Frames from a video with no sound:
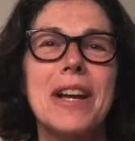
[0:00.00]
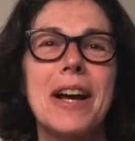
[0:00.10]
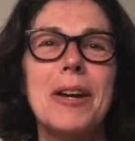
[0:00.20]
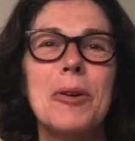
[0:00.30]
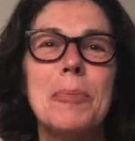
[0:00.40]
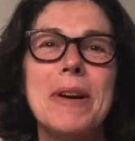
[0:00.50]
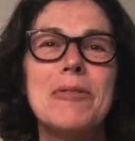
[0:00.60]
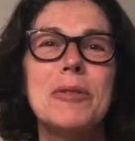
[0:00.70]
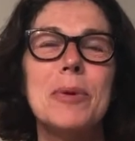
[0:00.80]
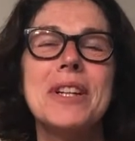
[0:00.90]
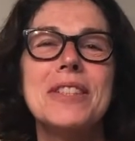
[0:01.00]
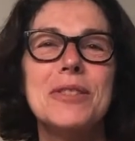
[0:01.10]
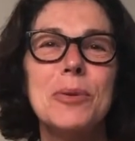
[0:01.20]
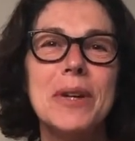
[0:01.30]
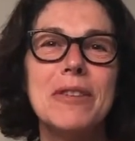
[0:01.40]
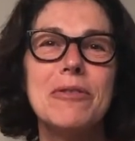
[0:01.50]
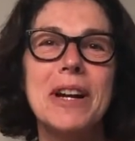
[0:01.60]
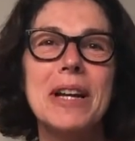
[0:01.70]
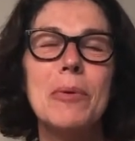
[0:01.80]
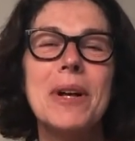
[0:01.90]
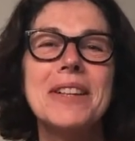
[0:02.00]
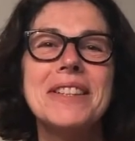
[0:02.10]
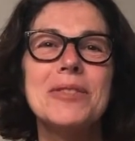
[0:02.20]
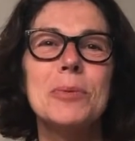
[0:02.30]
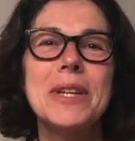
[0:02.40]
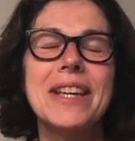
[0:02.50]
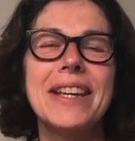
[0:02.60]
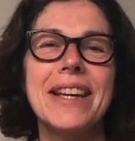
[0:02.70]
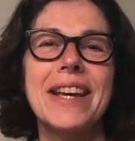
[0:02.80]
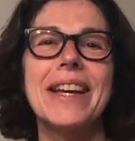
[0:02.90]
I hope everyone is doing very well this week.